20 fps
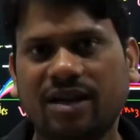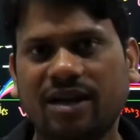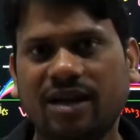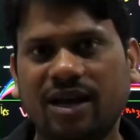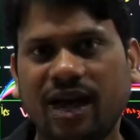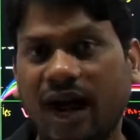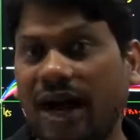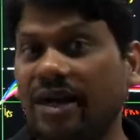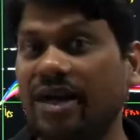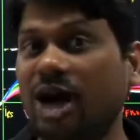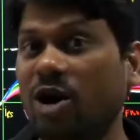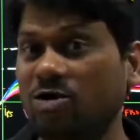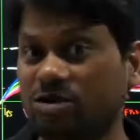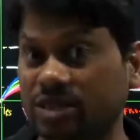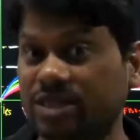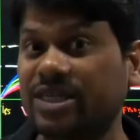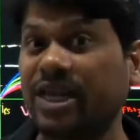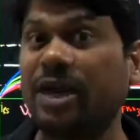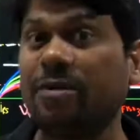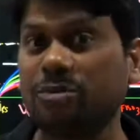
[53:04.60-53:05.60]
And now
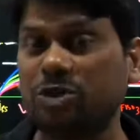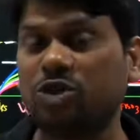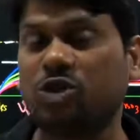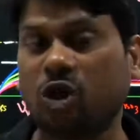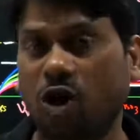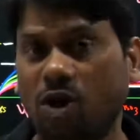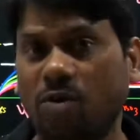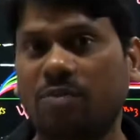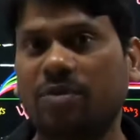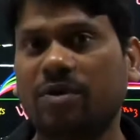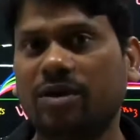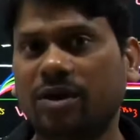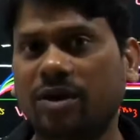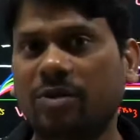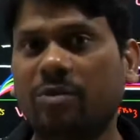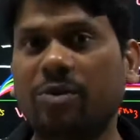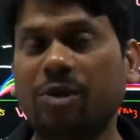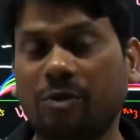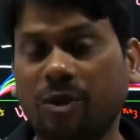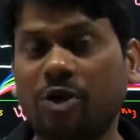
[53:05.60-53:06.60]
same job
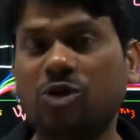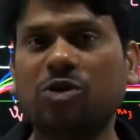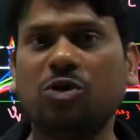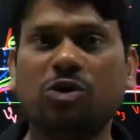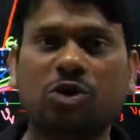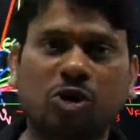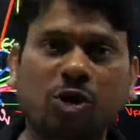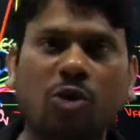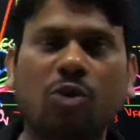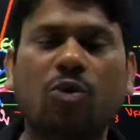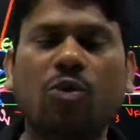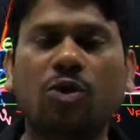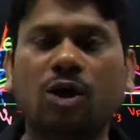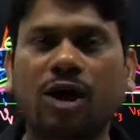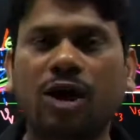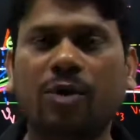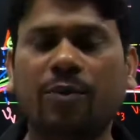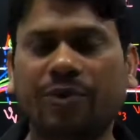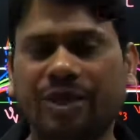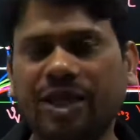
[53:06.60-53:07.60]
we want to do
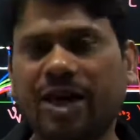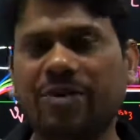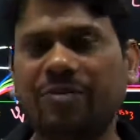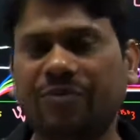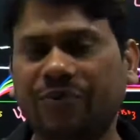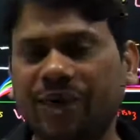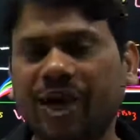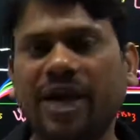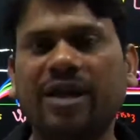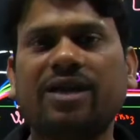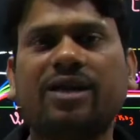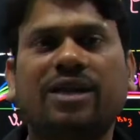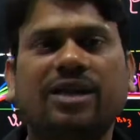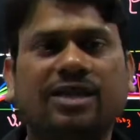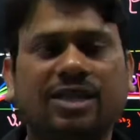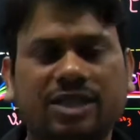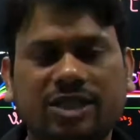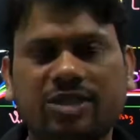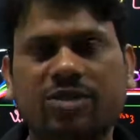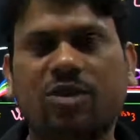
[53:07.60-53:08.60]
with the VI
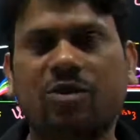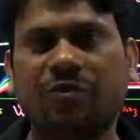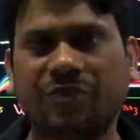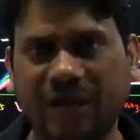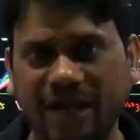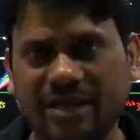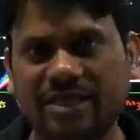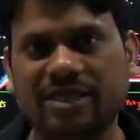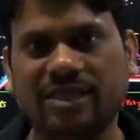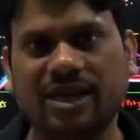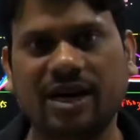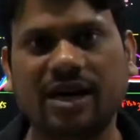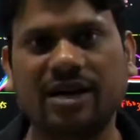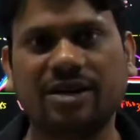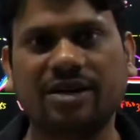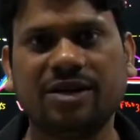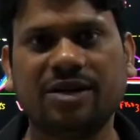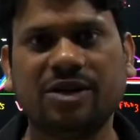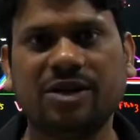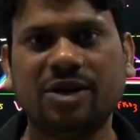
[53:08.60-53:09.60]
characteristic of SCR.
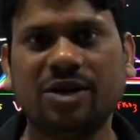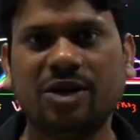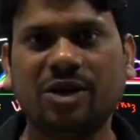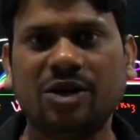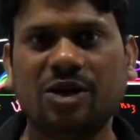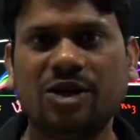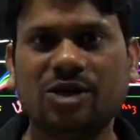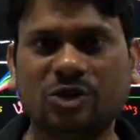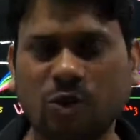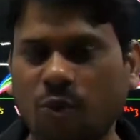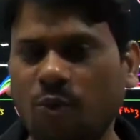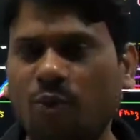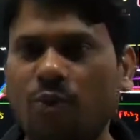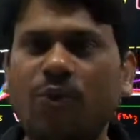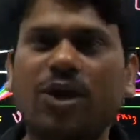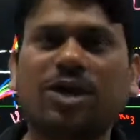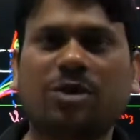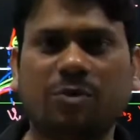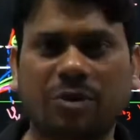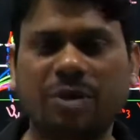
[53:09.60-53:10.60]
So
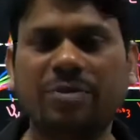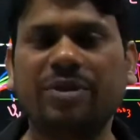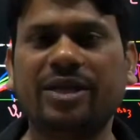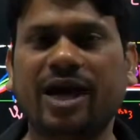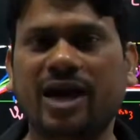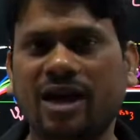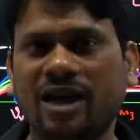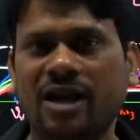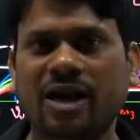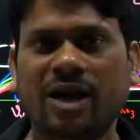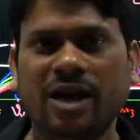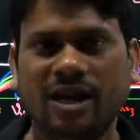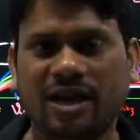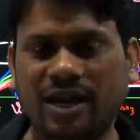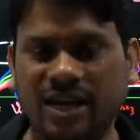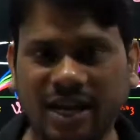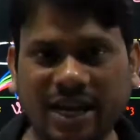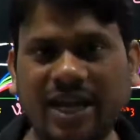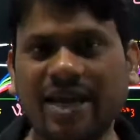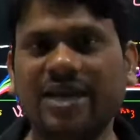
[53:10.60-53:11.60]
what will be the
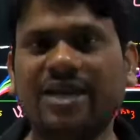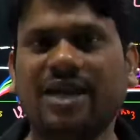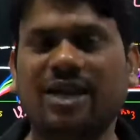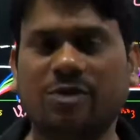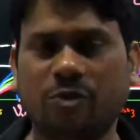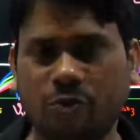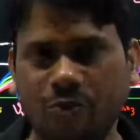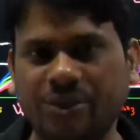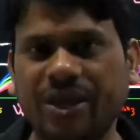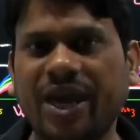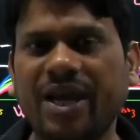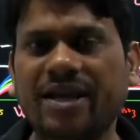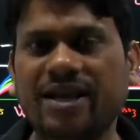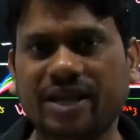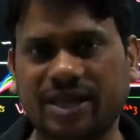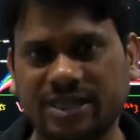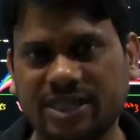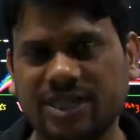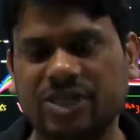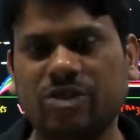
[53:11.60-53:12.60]
linear VI
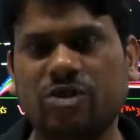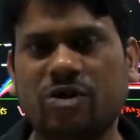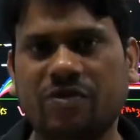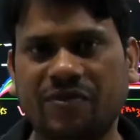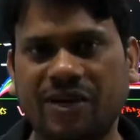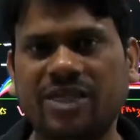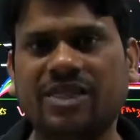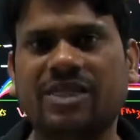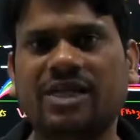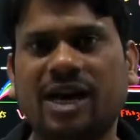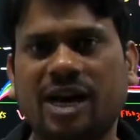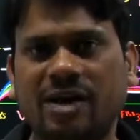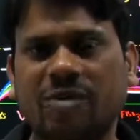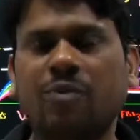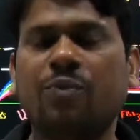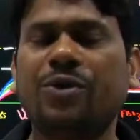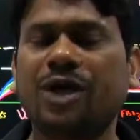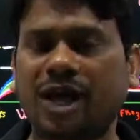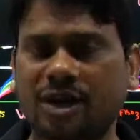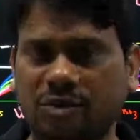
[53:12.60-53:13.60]
characteristic of SCR
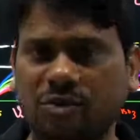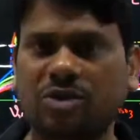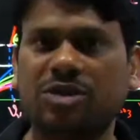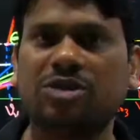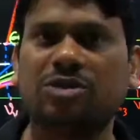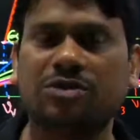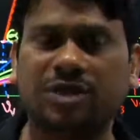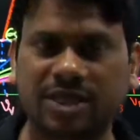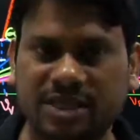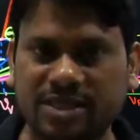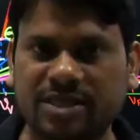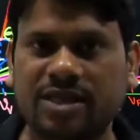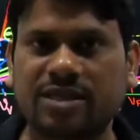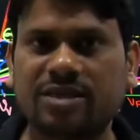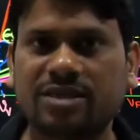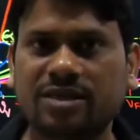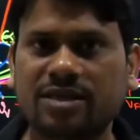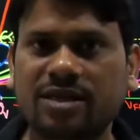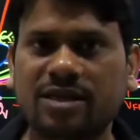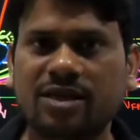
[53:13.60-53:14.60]
we are going to
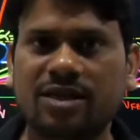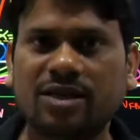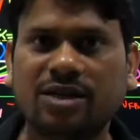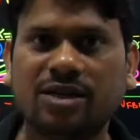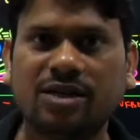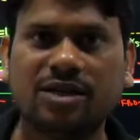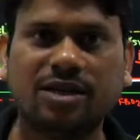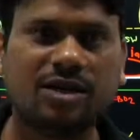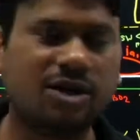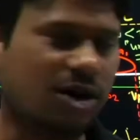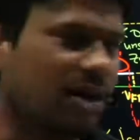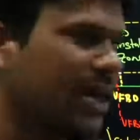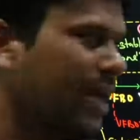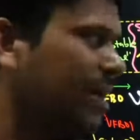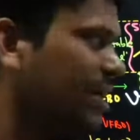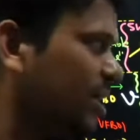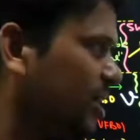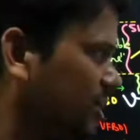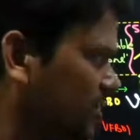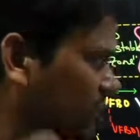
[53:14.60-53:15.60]
discuss? Okay,
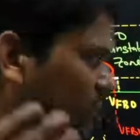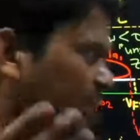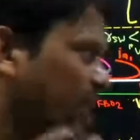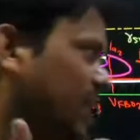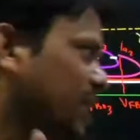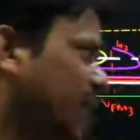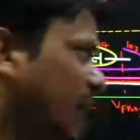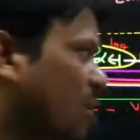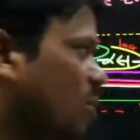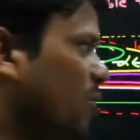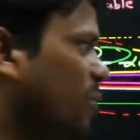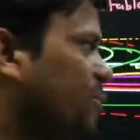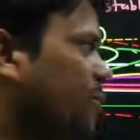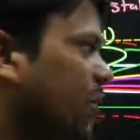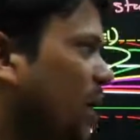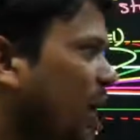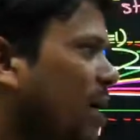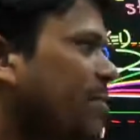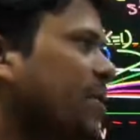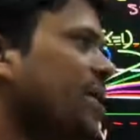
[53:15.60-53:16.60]
so till now, if you
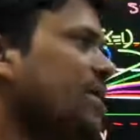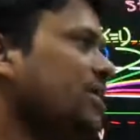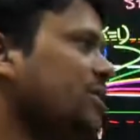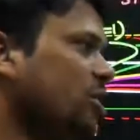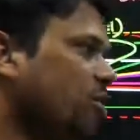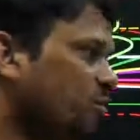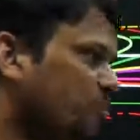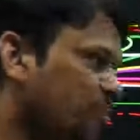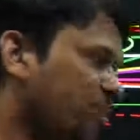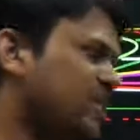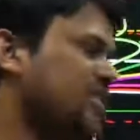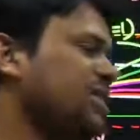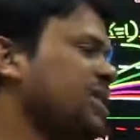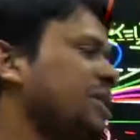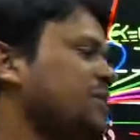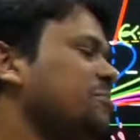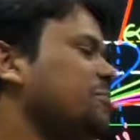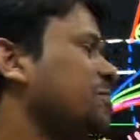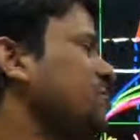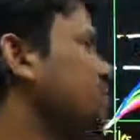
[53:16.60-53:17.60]
have any doubt, please
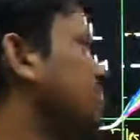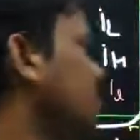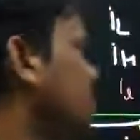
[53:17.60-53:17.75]
let me know.